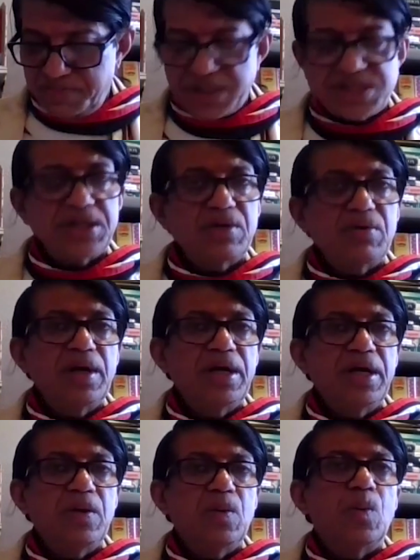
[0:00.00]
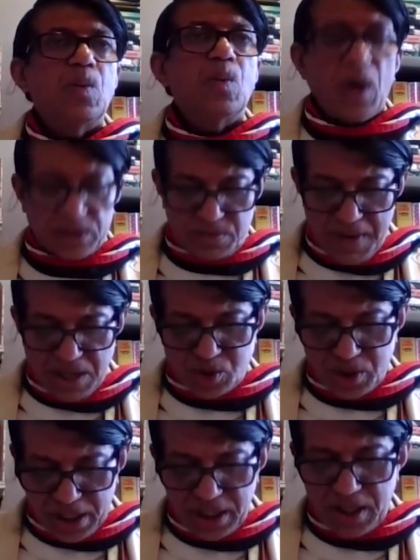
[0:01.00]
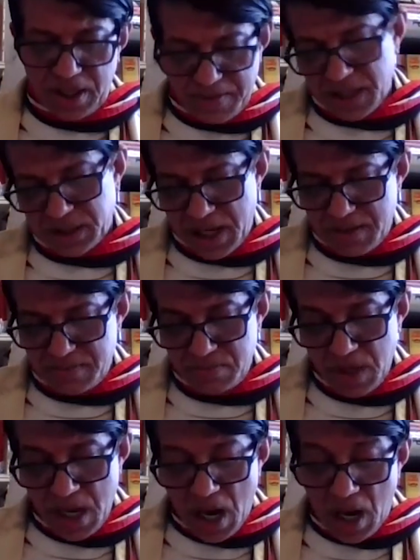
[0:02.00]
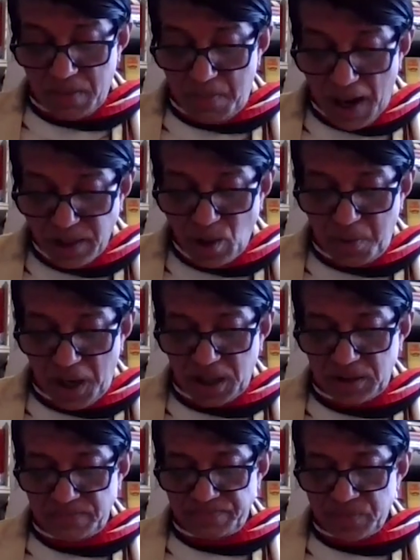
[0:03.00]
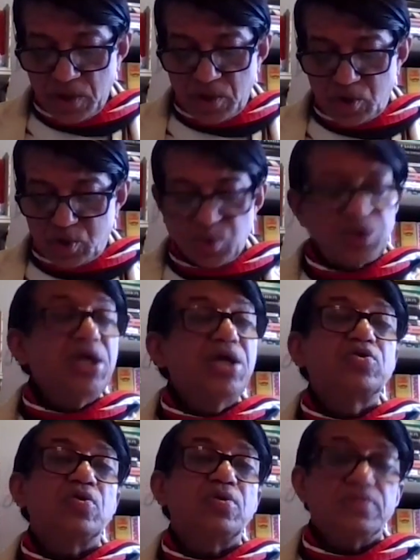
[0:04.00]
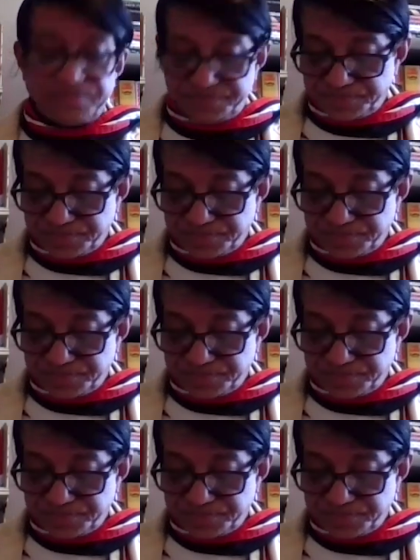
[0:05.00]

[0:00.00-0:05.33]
particularly worth mentioning among them are Mallavan, Shutirtho,